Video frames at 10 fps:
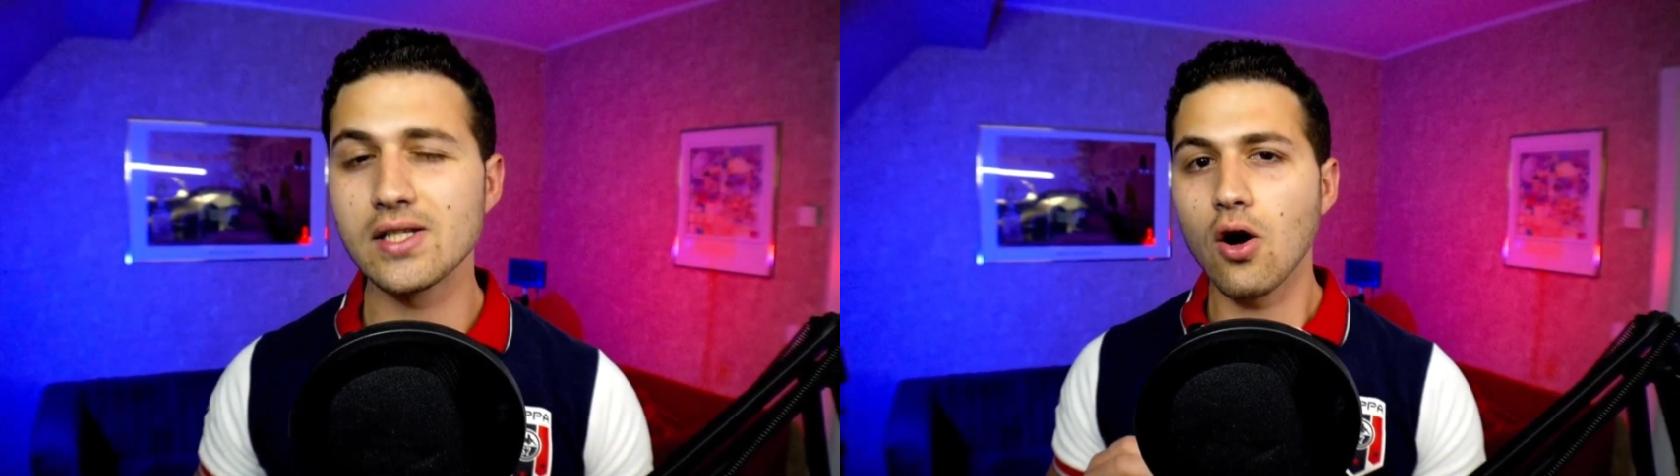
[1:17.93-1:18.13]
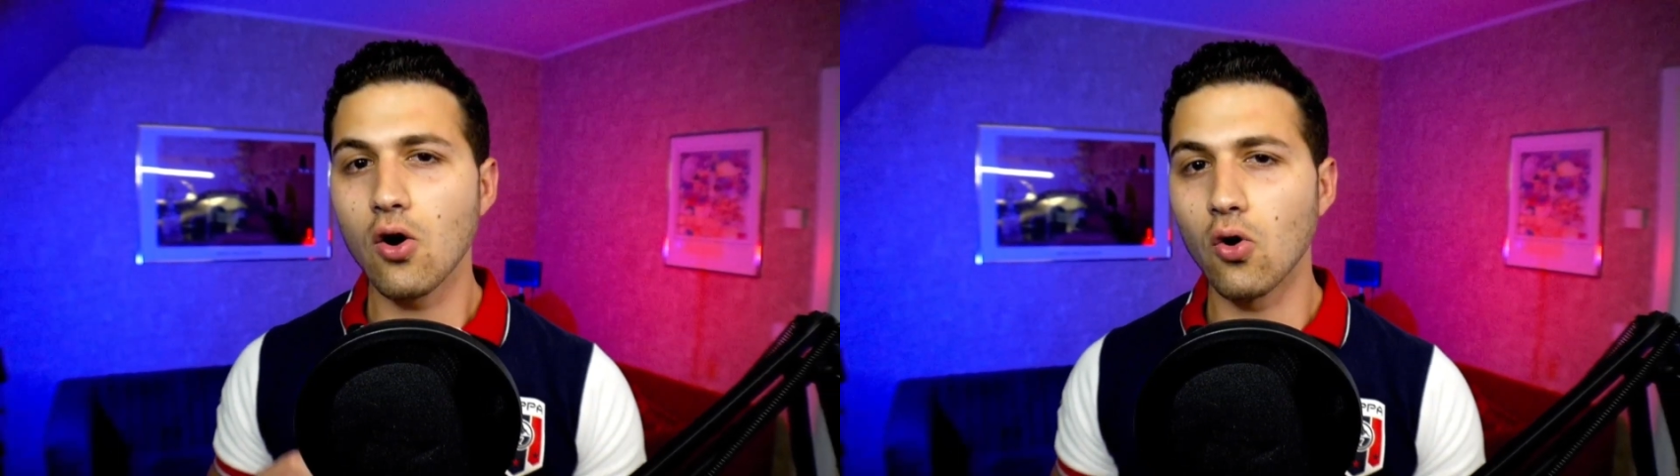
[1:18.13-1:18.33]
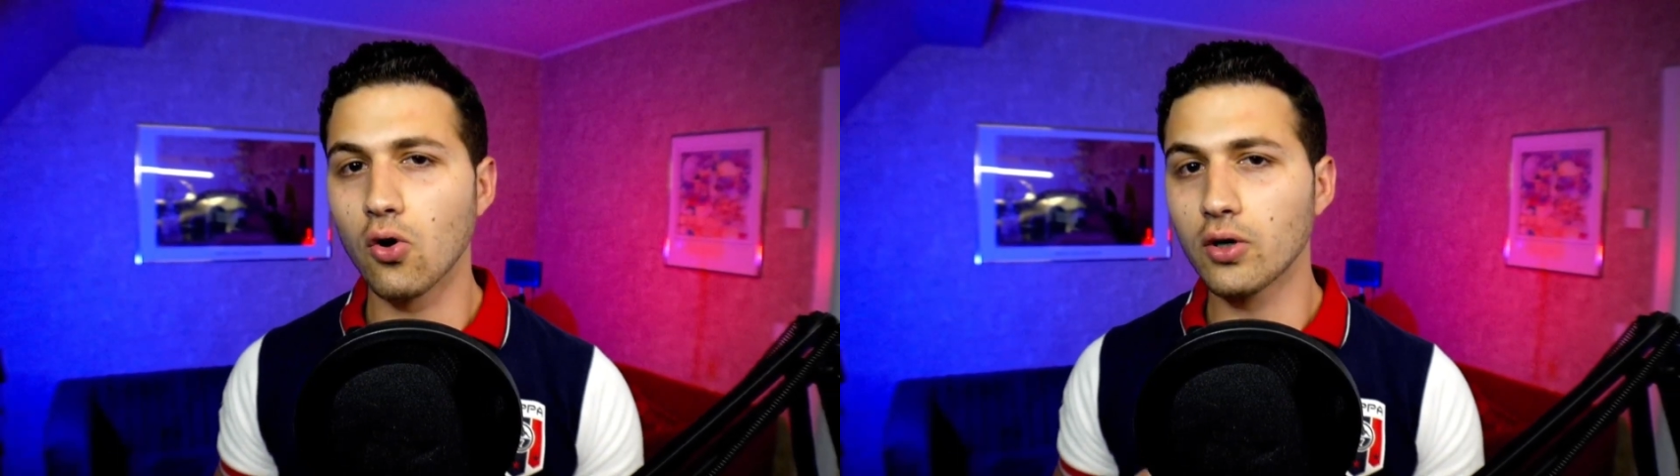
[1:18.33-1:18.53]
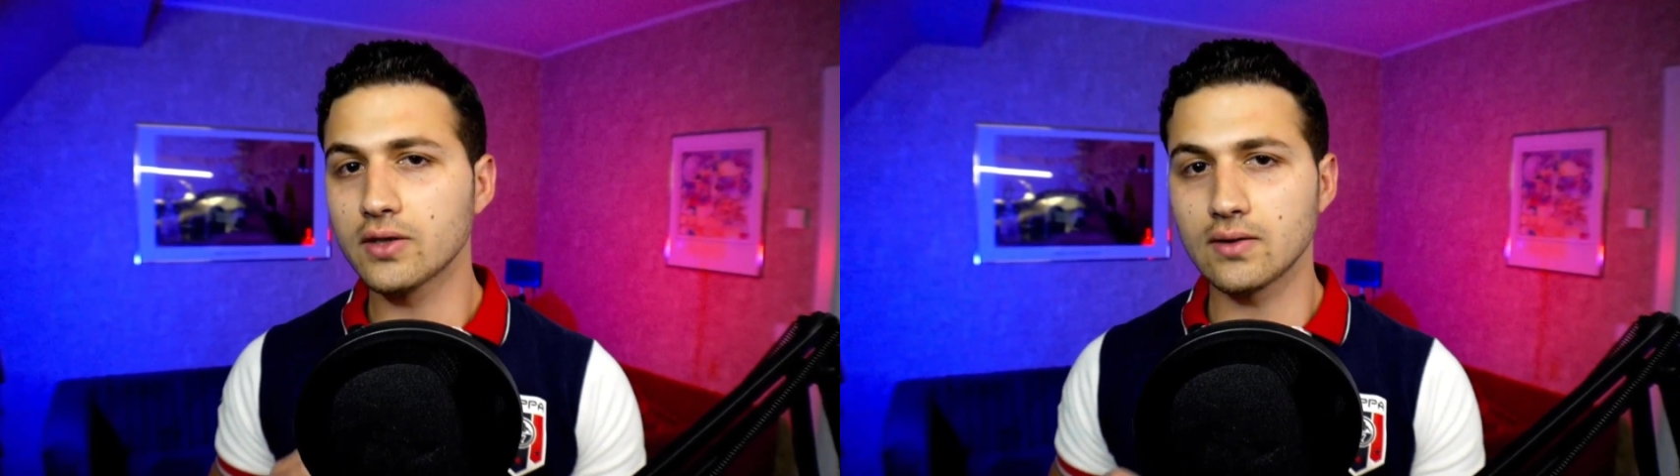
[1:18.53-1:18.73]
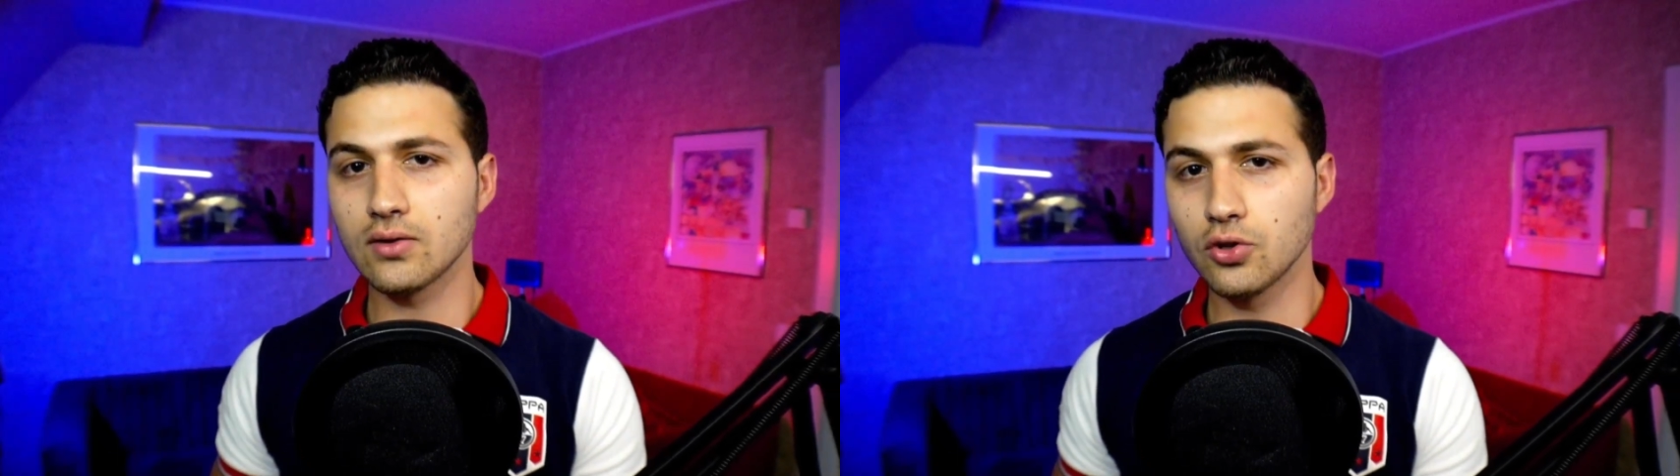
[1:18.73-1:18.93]
or
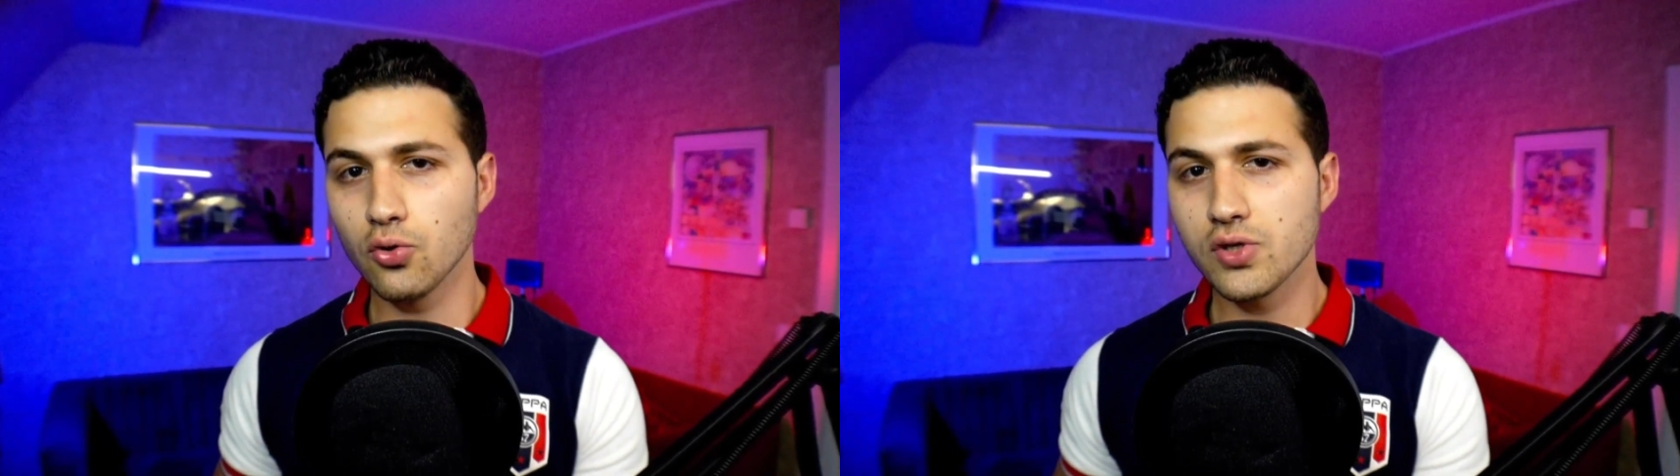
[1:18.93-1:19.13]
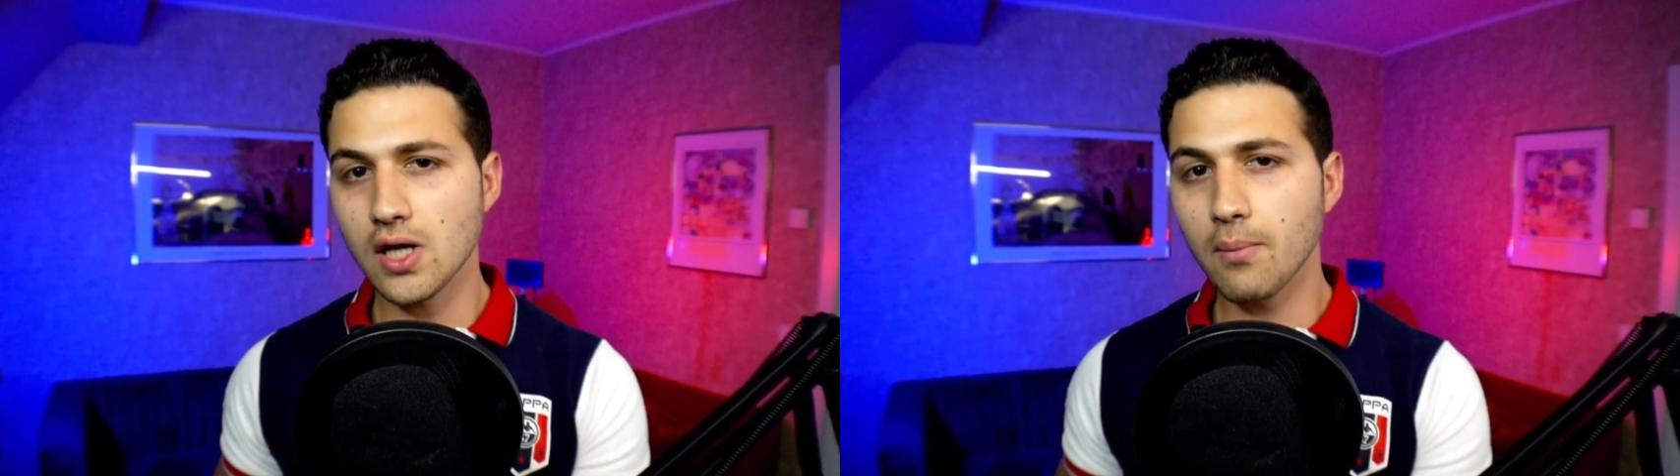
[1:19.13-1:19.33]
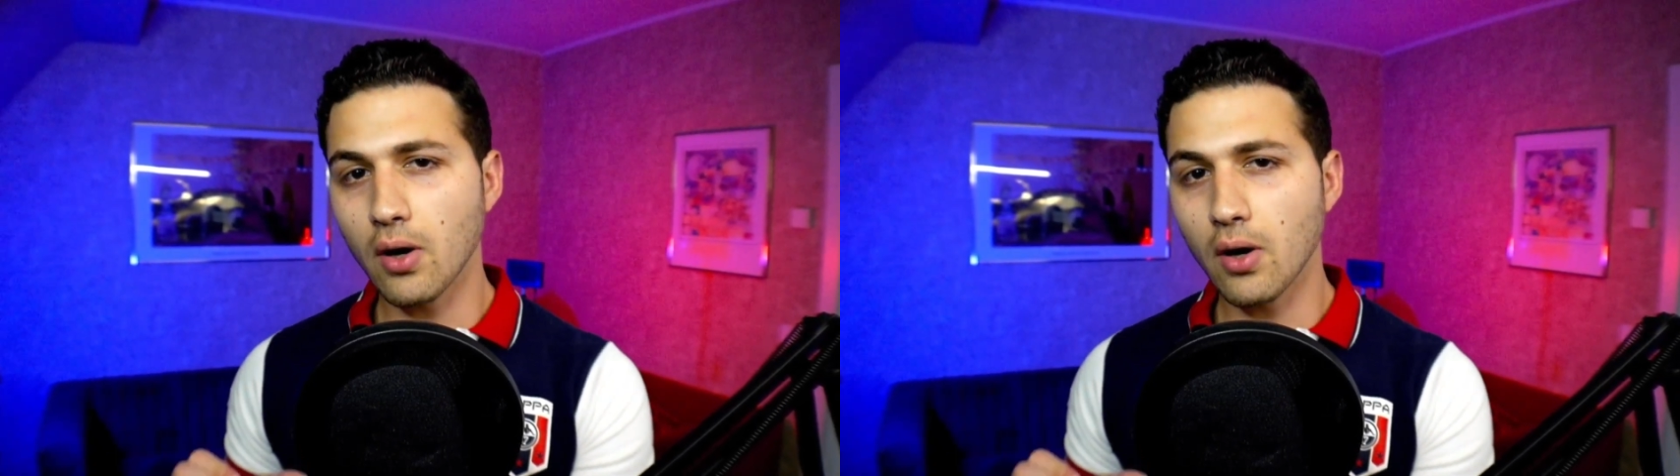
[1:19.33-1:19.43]
do some